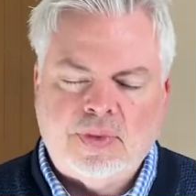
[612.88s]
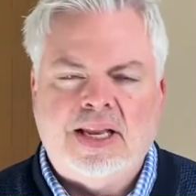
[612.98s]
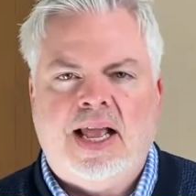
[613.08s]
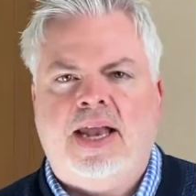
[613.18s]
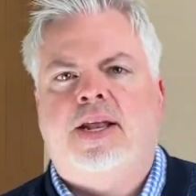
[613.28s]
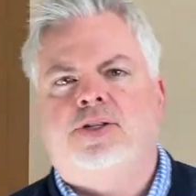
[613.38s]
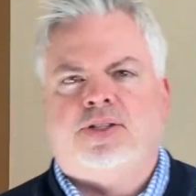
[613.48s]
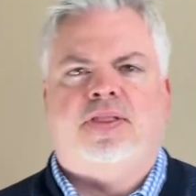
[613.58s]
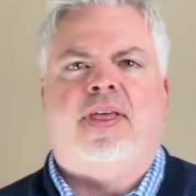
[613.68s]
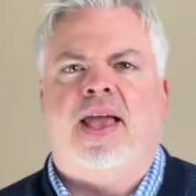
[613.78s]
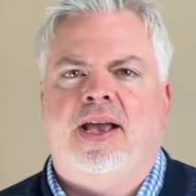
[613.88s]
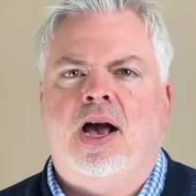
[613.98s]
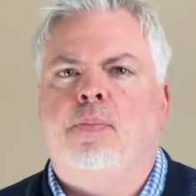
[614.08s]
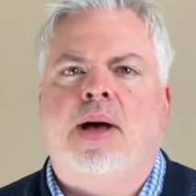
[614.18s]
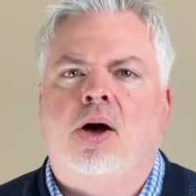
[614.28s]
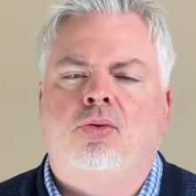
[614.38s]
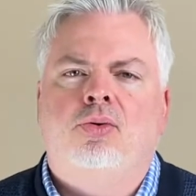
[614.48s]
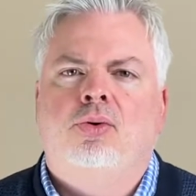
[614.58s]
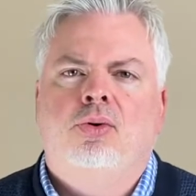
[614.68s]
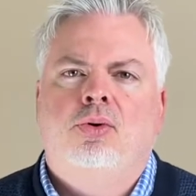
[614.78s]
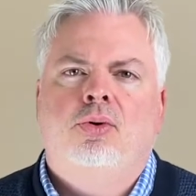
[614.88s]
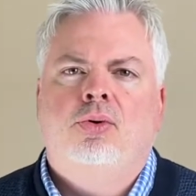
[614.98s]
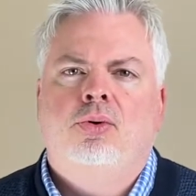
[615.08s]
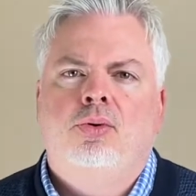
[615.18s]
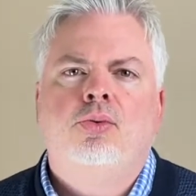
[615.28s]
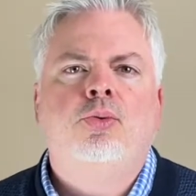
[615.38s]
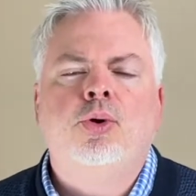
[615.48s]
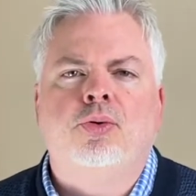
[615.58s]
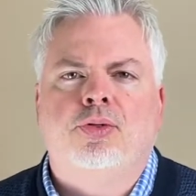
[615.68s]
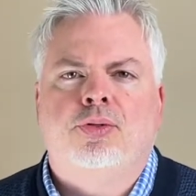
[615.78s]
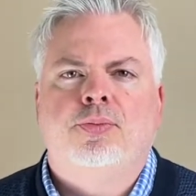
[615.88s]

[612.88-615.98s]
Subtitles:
And here's the thing about Ruth.